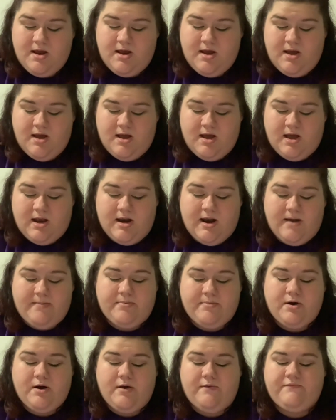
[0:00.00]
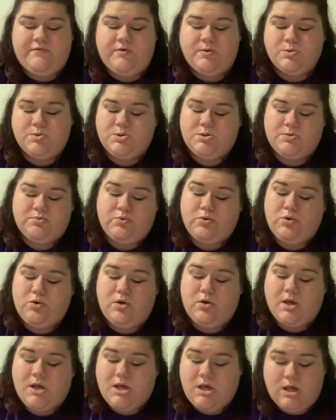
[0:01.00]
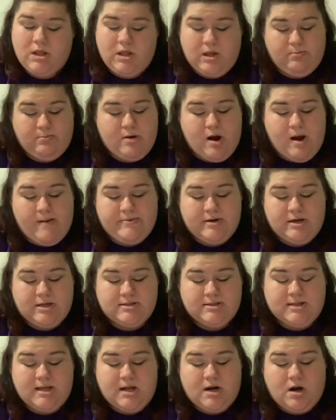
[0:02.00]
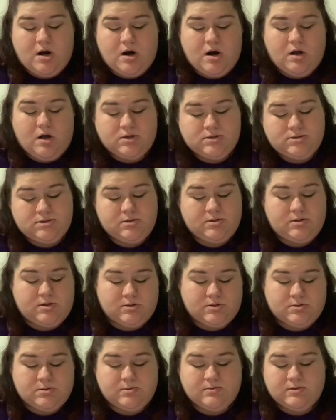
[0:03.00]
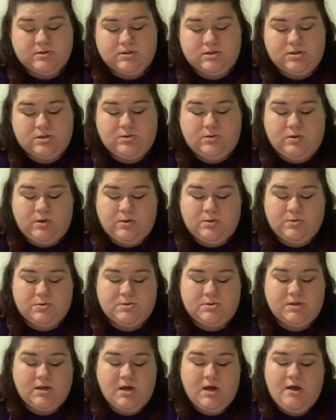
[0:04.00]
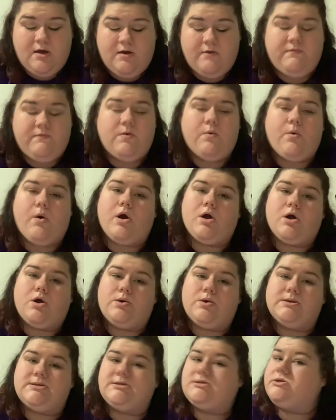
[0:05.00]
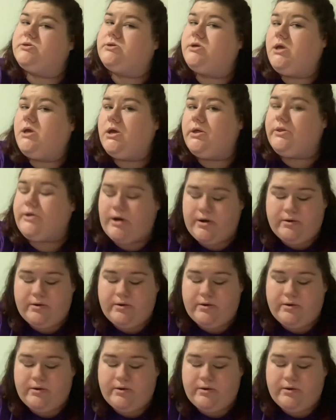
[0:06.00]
A number of useful healing properties that are also useful to use if you are a crystal healer.